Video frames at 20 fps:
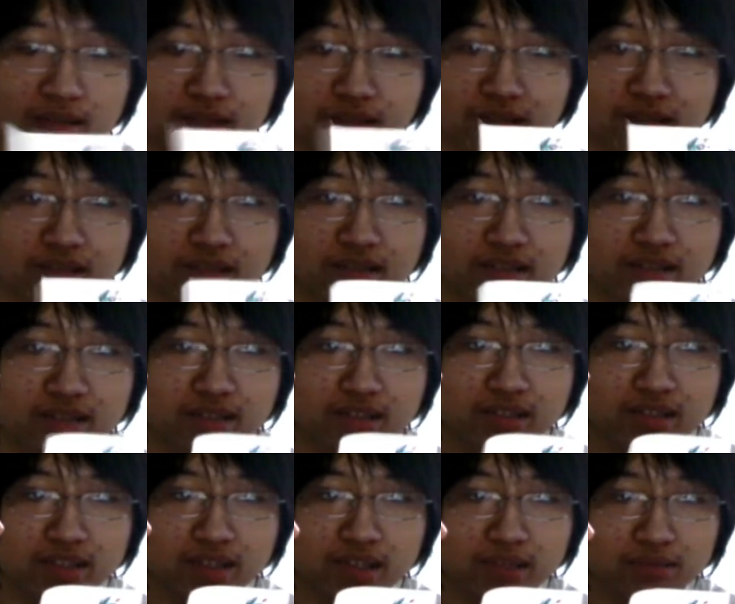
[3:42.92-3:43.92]

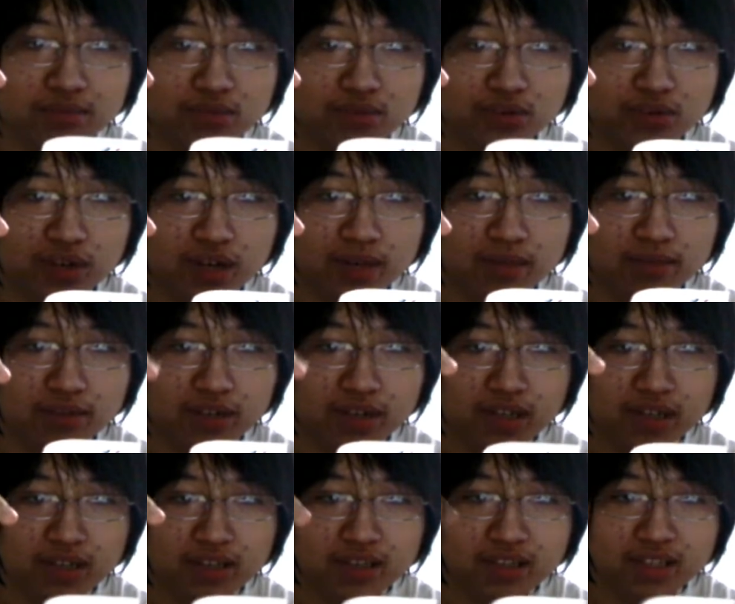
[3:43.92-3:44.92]
Some crap.
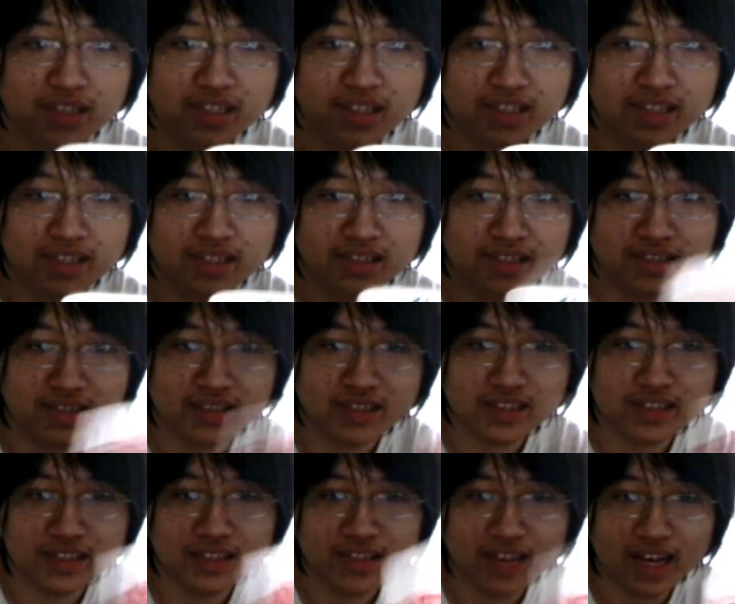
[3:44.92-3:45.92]
Okay, see this?
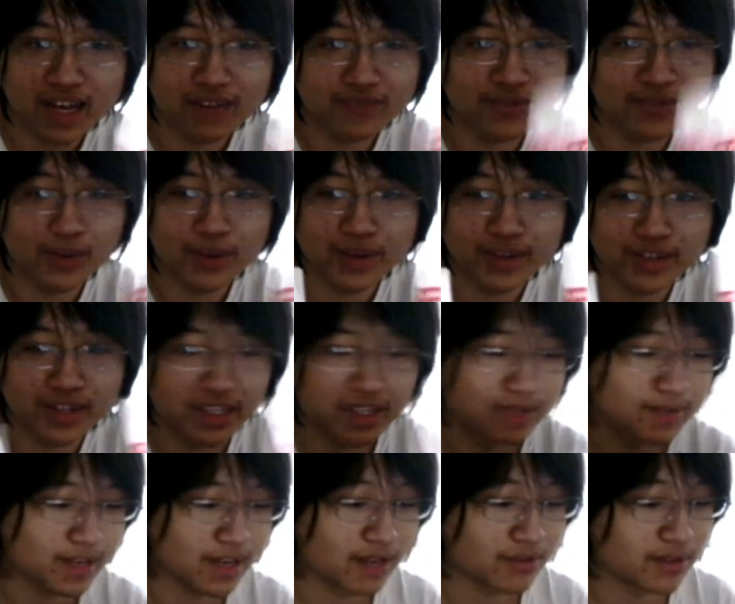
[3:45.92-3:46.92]
I don't know what it is,
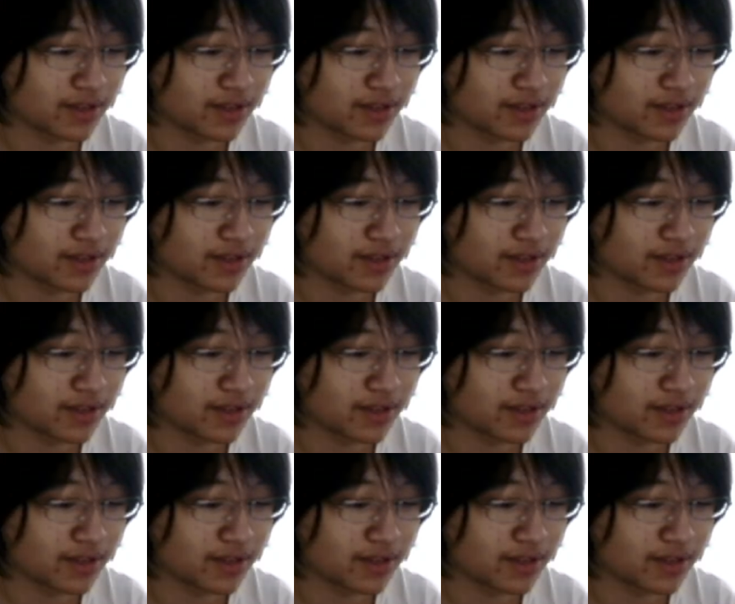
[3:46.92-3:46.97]
but I don't